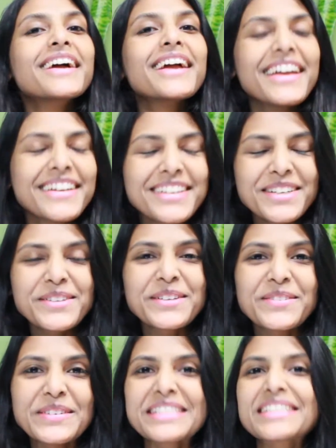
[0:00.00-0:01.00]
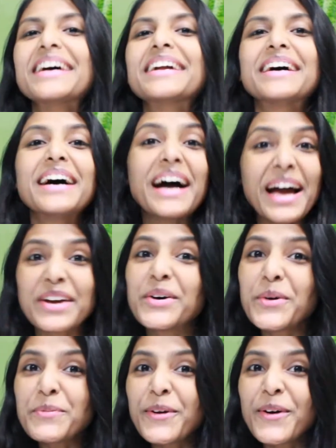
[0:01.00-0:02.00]
Ellarigu namaskara. I
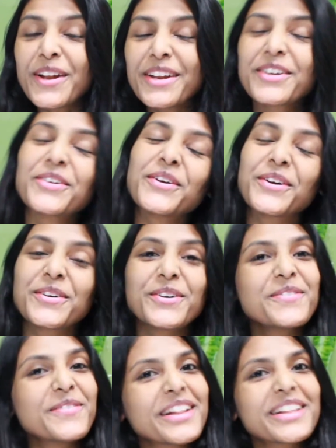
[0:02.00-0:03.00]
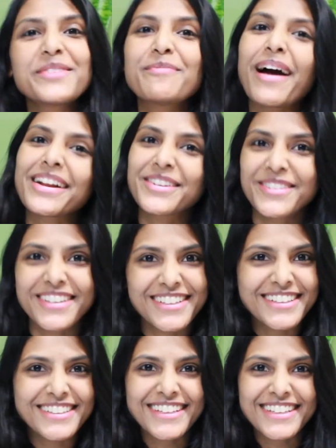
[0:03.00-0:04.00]
hope you all are doing good. Welcome back to the
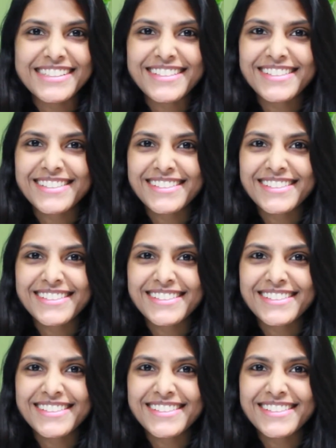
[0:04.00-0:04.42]
Little Things.